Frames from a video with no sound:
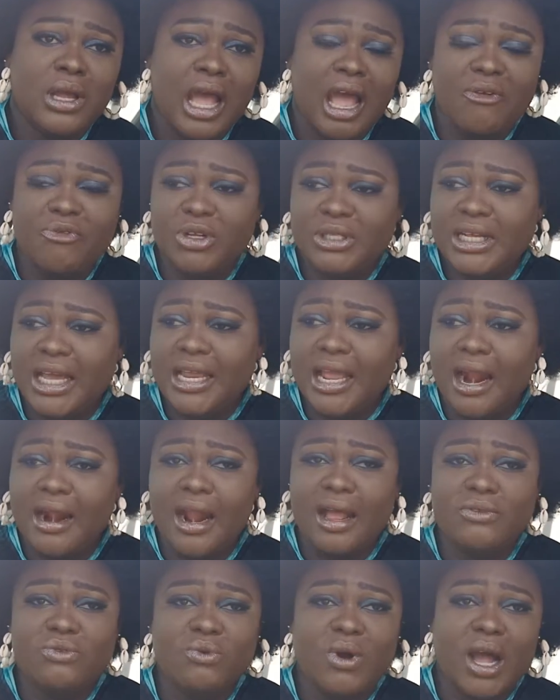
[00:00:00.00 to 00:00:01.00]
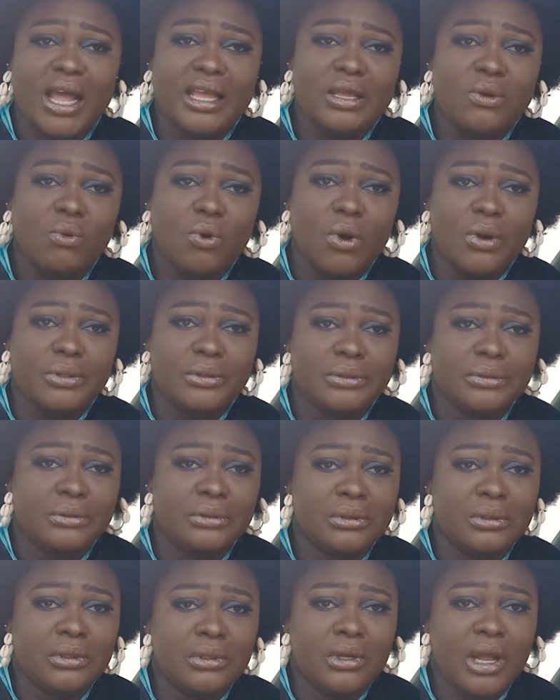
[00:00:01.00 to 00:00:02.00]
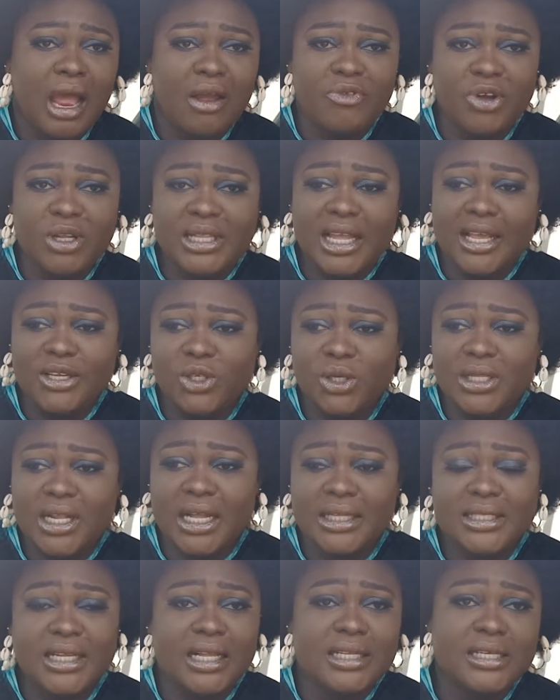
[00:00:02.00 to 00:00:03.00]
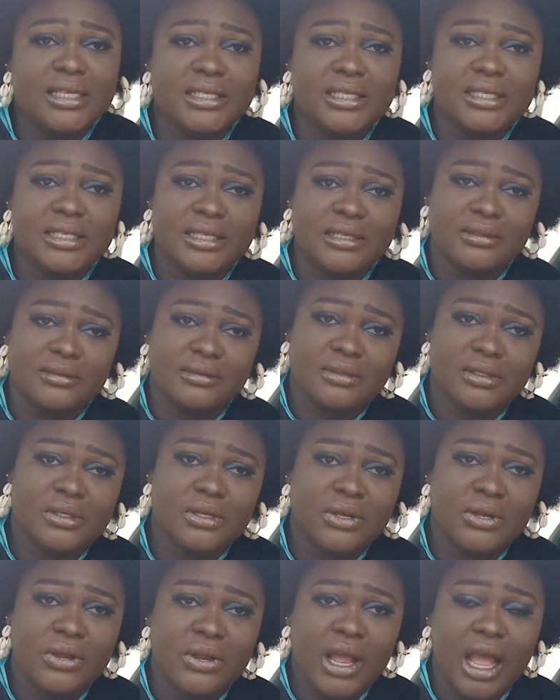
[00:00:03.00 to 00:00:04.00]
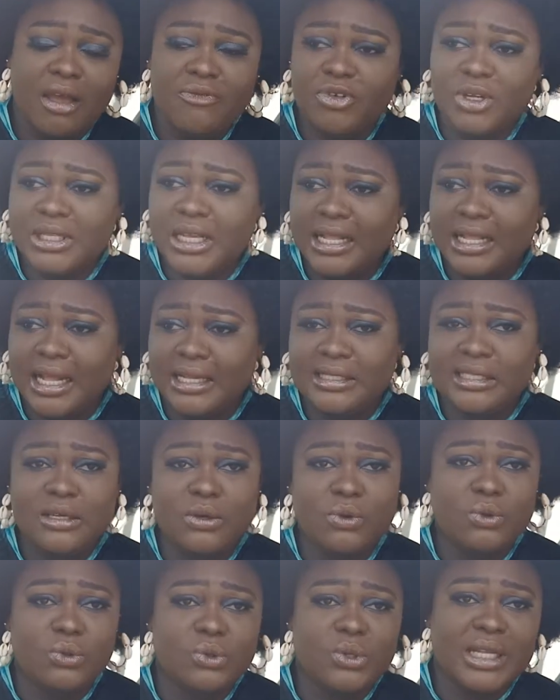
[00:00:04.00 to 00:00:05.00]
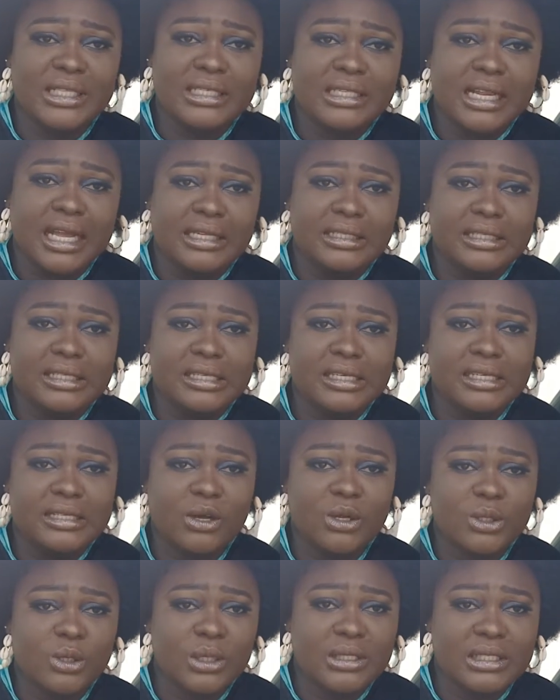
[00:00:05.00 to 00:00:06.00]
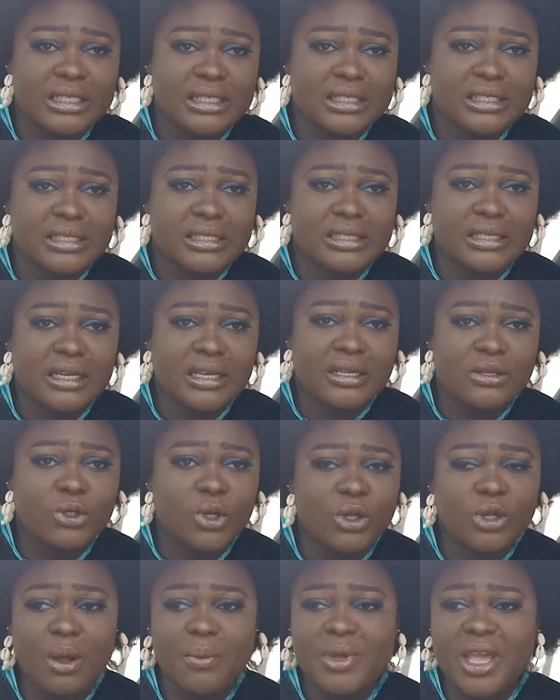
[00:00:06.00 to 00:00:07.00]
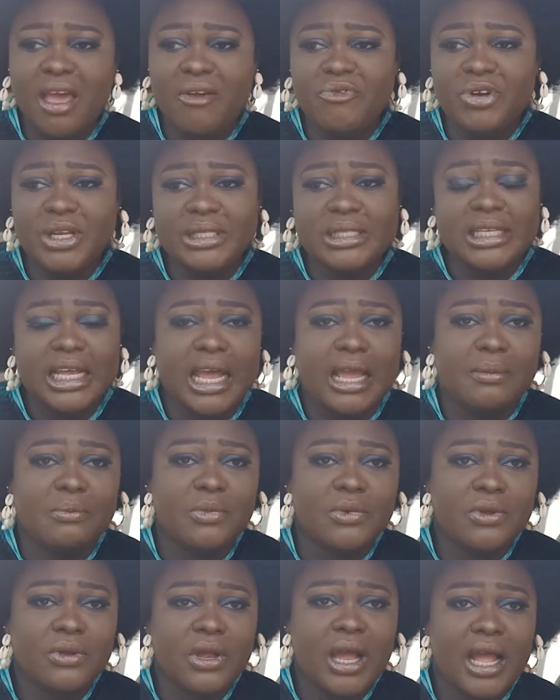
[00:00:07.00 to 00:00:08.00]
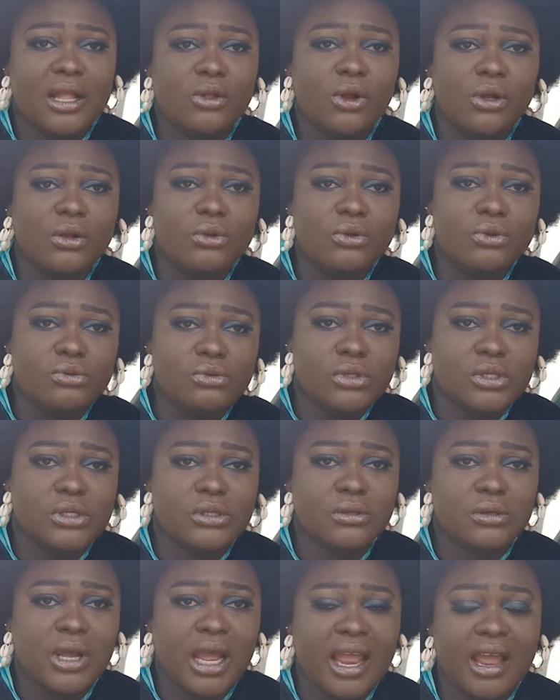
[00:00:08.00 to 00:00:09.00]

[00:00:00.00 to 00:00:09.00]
I voted Yaradua, he won. I voted Jonathan, he didn't. I voted Atiku 2019, he also didn't. So not be every time I don't lose.